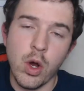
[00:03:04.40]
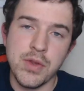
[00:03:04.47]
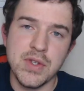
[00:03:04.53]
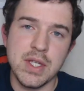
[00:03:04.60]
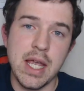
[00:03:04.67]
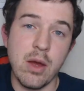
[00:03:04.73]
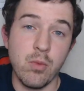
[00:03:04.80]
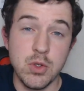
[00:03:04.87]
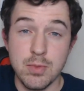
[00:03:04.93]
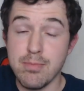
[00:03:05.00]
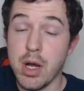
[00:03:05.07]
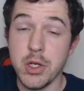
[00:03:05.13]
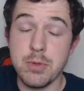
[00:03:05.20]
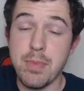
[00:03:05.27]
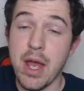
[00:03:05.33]
once again was
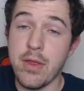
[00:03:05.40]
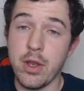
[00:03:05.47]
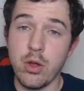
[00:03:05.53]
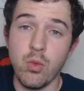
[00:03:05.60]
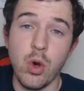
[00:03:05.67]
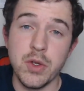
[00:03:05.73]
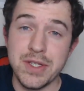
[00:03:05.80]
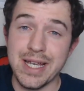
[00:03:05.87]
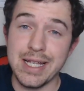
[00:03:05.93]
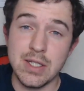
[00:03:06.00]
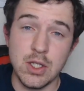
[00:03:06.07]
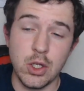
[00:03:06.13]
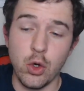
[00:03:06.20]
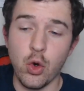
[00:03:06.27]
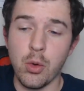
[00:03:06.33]
much better than it was
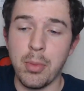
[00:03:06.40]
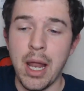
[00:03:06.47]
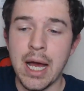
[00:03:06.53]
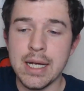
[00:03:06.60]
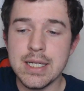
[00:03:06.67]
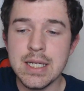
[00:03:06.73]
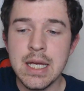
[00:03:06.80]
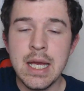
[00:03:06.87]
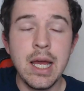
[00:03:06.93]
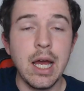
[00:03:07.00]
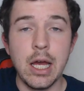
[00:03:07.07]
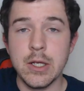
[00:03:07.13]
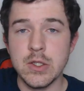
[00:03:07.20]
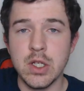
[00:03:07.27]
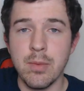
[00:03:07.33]
against the All Blacks,
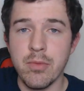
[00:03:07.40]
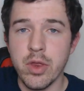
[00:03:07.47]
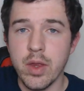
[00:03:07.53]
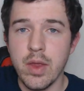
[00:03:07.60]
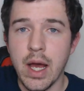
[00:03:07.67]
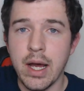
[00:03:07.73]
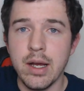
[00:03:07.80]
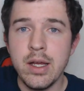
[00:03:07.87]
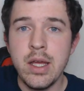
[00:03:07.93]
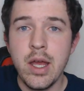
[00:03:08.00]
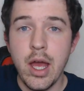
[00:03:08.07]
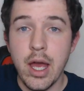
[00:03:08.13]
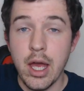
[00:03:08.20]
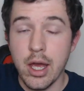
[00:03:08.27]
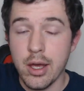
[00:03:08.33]
something that
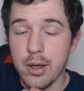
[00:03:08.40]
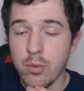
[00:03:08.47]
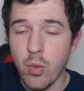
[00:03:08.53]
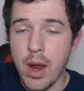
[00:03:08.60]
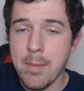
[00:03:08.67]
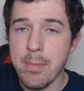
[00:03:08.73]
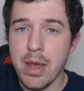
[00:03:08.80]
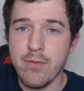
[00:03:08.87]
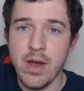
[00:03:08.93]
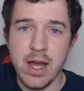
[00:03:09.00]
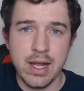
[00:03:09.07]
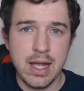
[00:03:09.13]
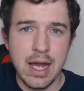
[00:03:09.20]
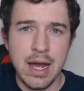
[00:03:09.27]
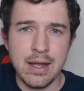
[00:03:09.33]
Wayne
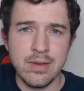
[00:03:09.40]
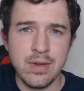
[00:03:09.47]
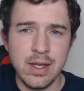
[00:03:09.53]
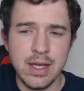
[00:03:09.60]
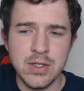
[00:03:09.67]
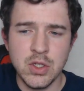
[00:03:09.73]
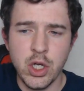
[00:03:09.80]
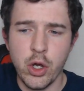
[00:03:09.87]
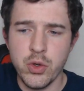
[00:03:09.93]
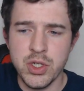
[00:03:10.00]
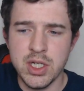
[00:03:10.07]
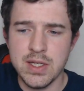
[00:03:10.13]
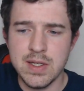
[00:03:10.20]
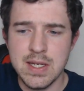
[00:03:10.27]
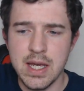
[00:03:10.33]
Pivac and his
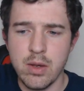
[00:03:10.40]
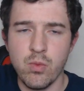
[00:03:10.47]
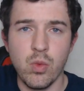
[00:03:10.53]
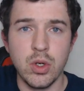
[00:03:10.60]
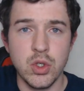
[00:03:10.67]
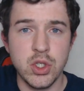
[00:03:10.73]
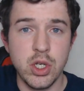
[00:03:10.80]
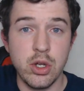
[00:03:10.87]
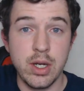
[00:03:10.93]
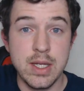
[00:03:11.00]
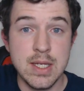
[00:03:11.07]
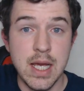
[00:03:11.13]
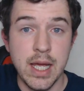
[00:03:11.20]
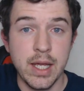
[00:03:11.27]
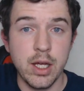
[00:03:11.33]
coaching team will certainly
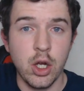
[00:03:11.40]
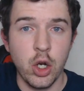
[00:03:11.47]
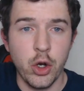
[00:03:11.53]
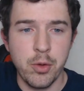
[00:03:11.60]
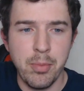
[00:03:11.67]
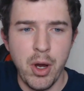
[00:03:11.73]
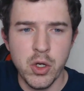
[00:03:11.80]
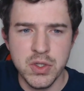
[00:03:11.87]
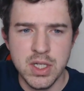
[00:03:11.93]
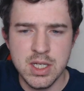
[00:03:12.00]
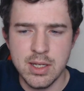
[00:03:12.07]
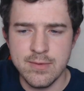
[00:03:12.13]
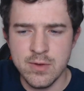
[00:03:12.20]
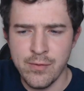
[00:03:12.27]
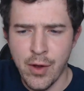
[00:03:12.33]
take a lot of
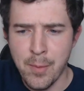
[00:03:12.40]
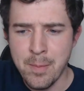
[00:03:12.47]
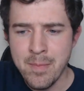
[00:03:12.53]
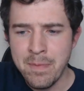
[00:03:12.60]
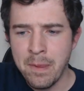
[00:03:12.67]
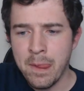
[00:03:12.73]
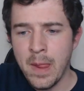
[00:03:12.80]
positives from.